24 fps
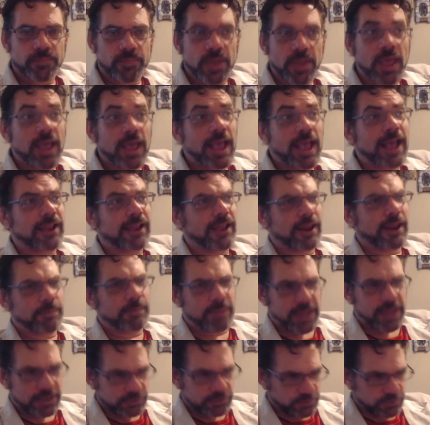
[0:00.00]
Had a lot of
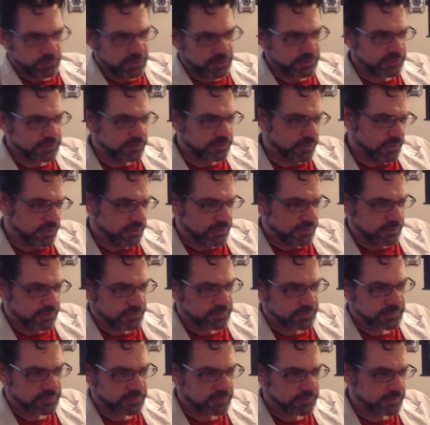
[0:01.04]
passion when I started
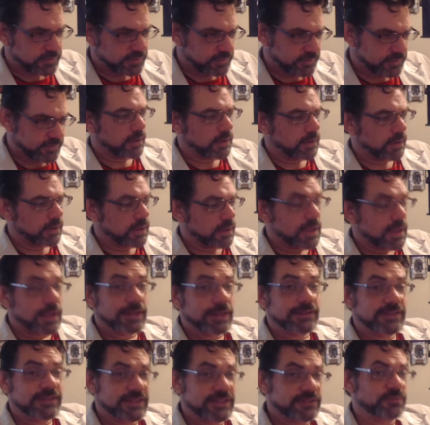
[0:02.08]
this.
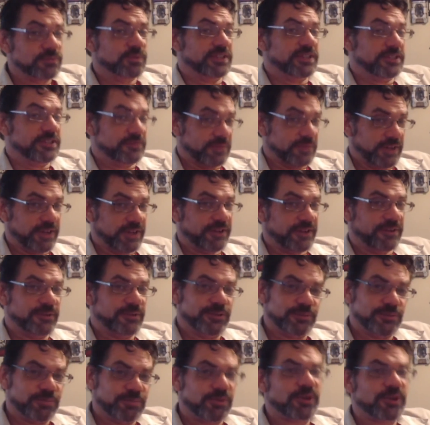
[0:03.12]
This week's video
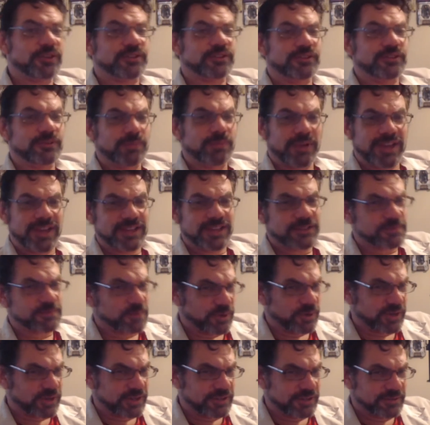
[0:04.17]
is brought to you by
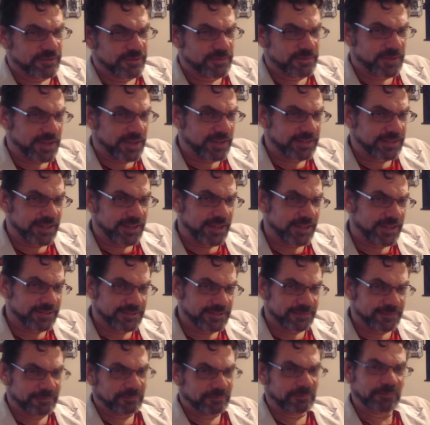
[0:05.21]
Sparking News Podcast.
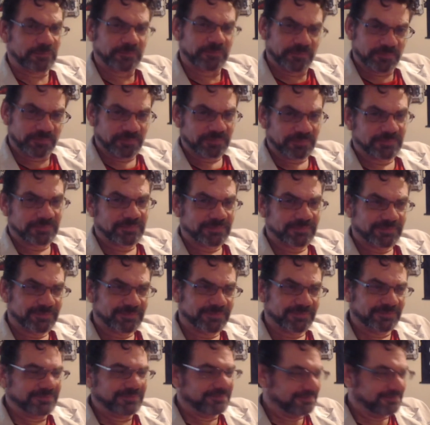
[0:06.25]

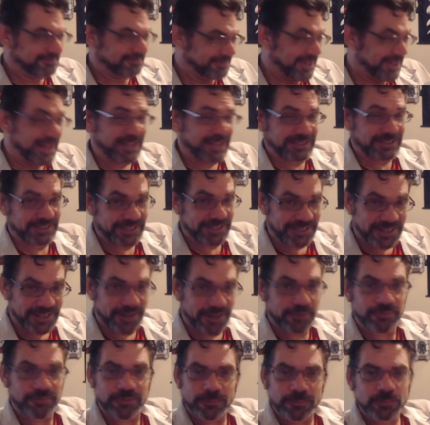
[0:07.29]
Oddly
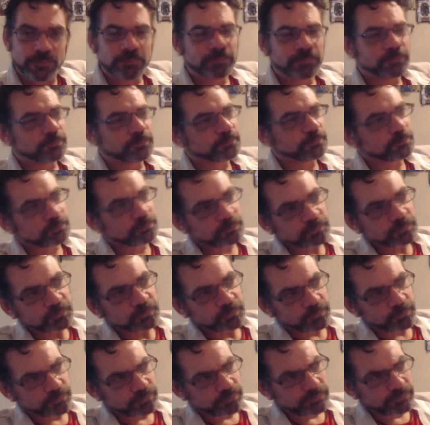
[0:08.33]
enough.
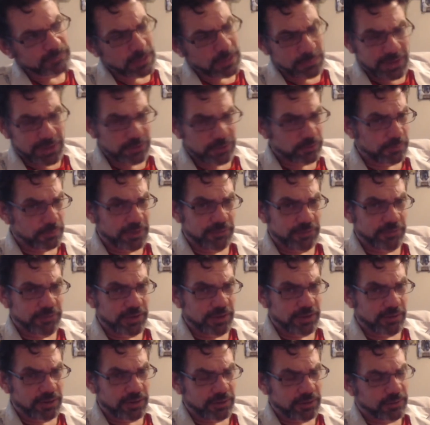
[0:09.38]
I mean, I was going to make a
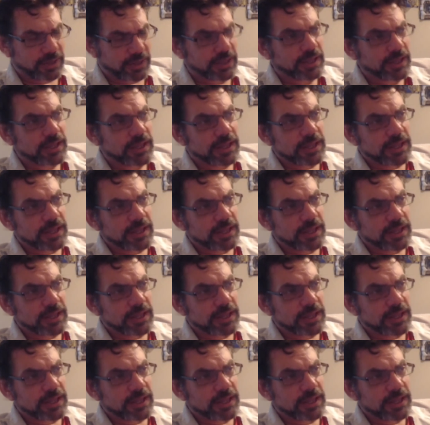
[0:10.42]
video anyway.